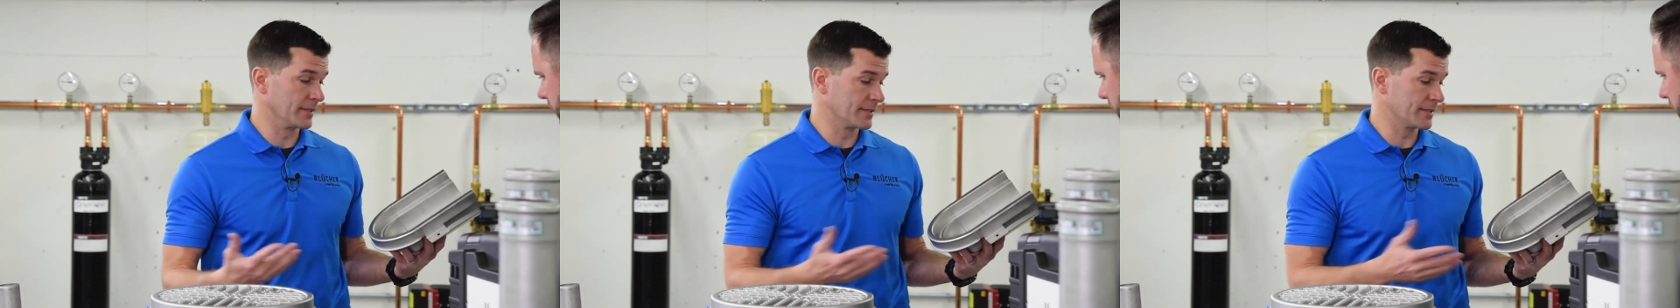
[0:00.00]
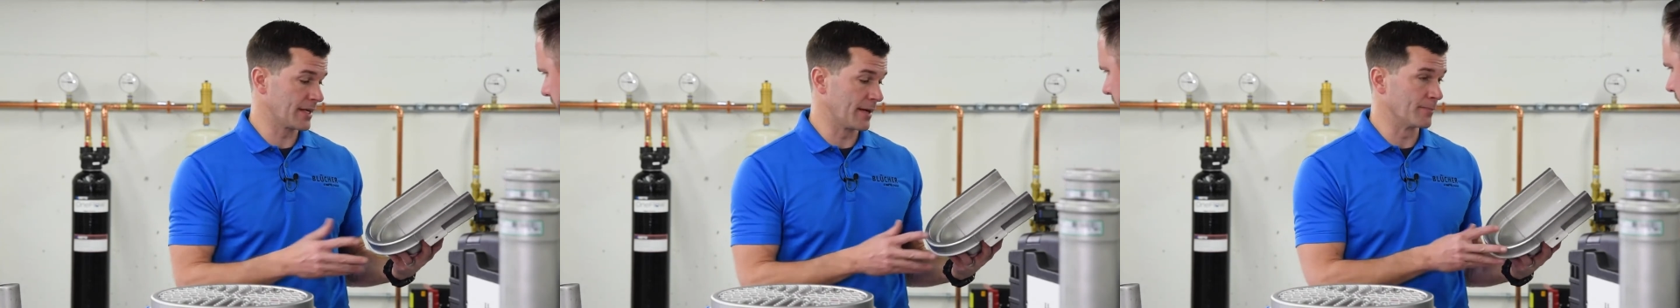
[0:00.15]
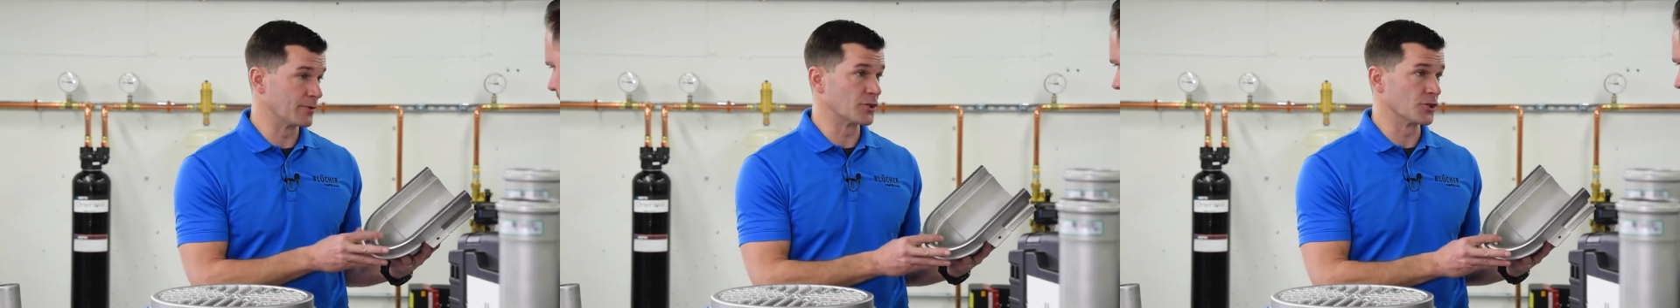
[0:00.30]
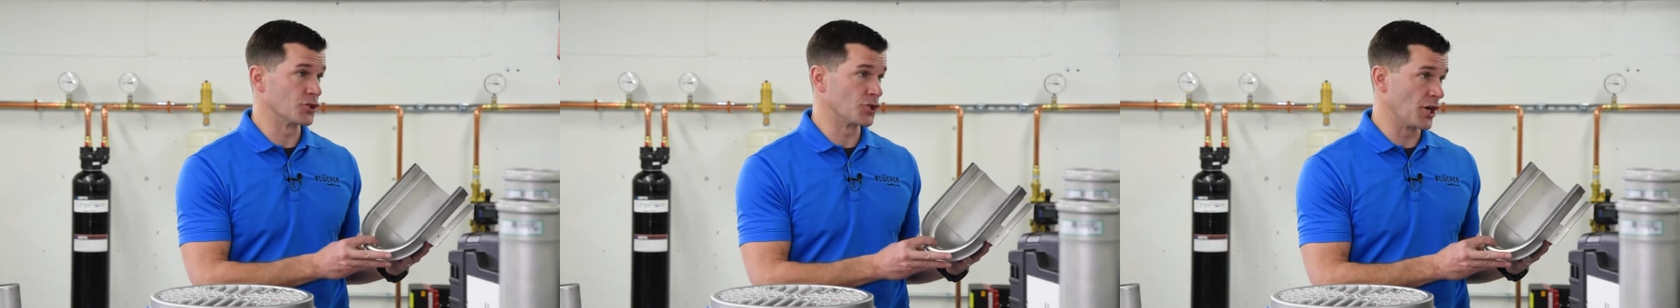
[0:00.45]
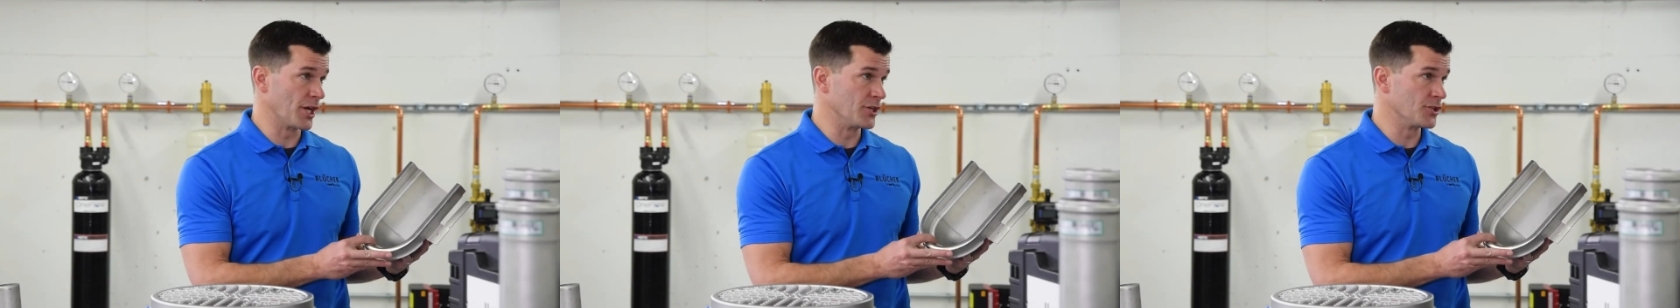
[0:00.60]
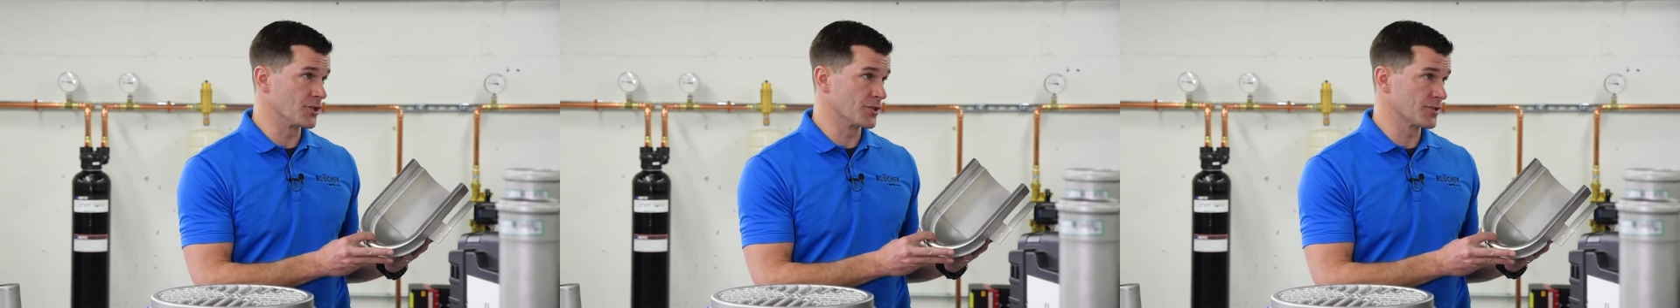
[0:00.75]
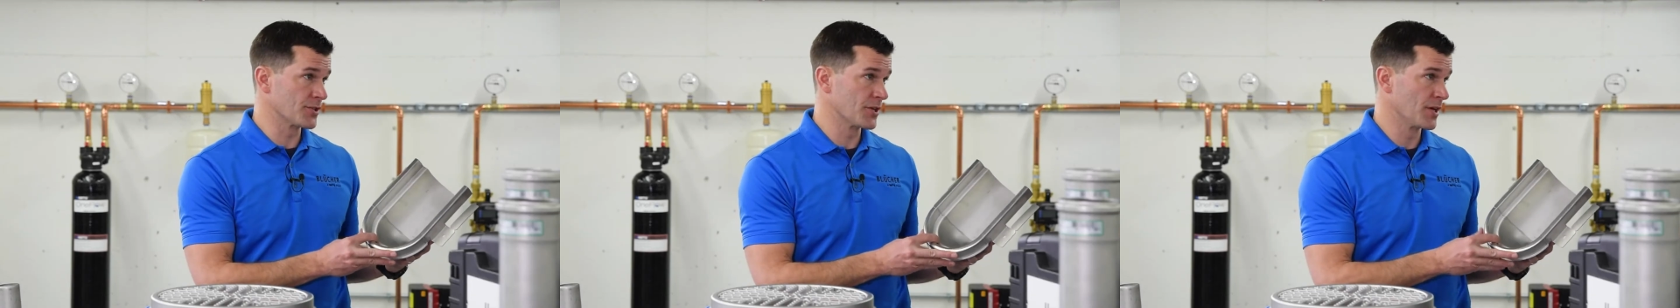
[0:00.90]
temperature
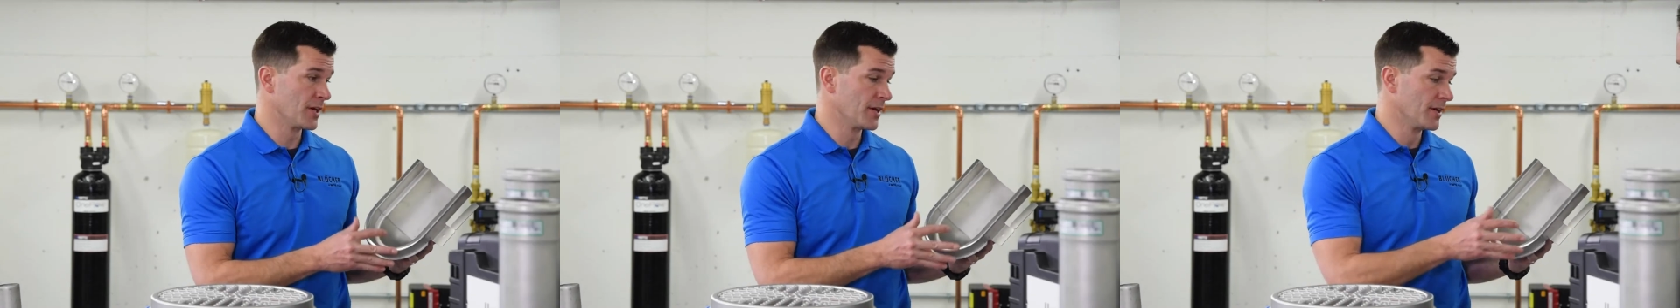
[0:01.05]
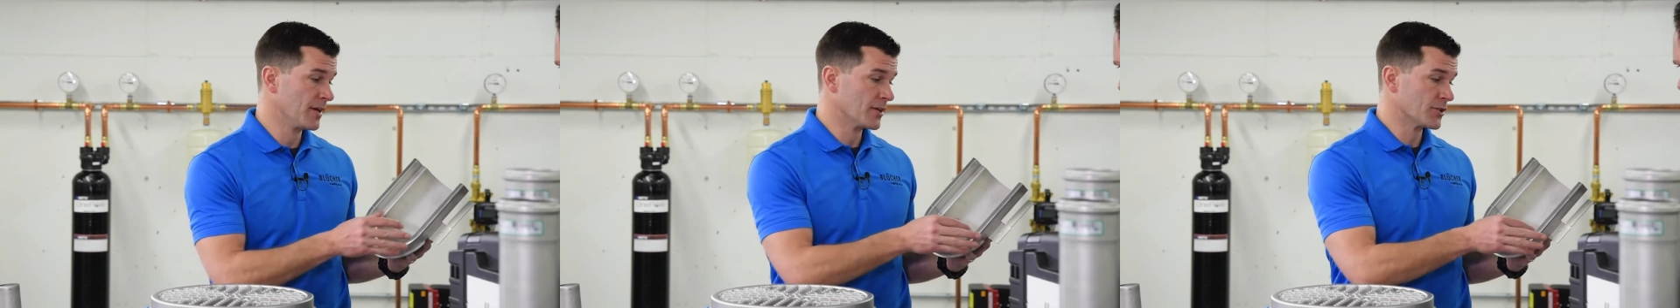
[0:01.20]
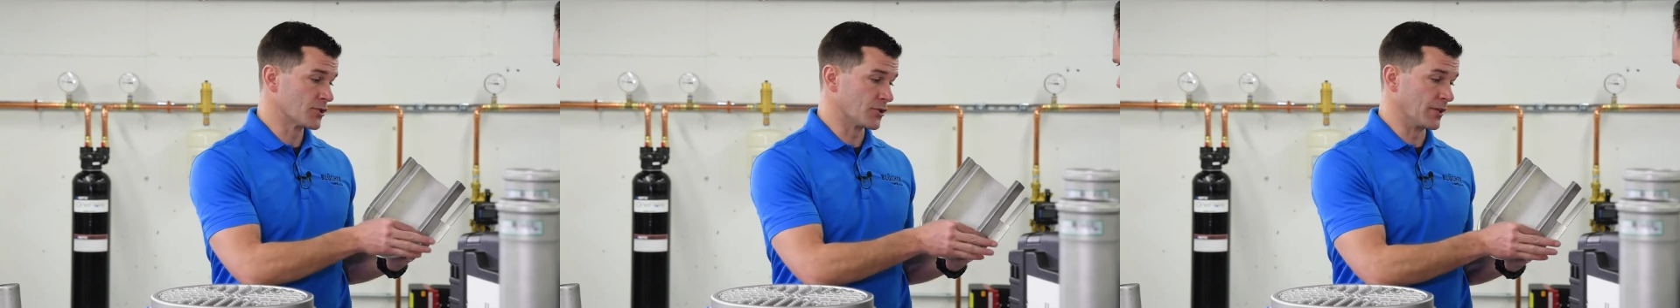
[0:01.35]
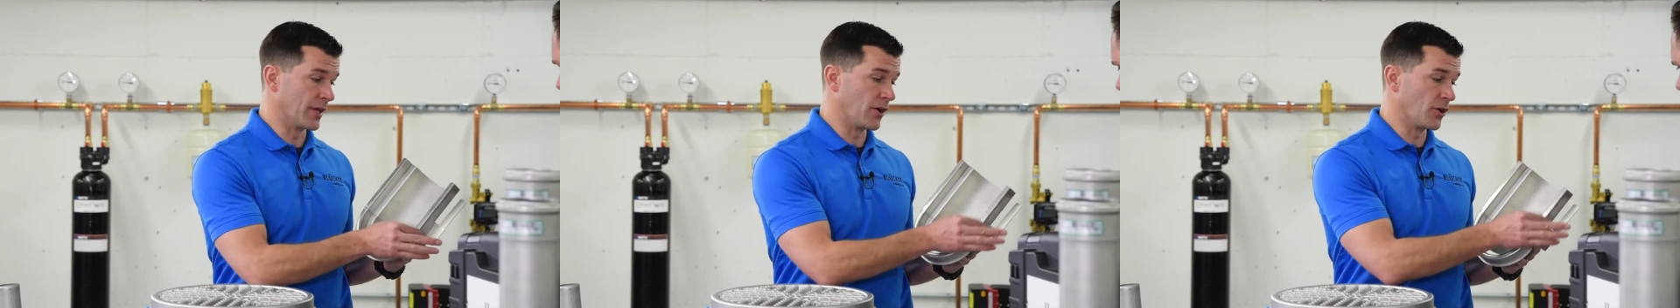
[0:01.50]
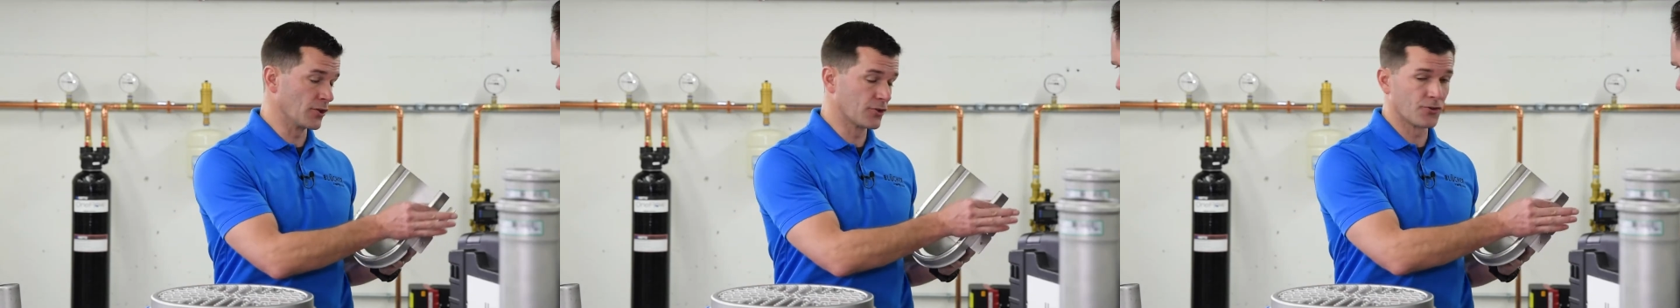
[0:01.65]
changes, so that all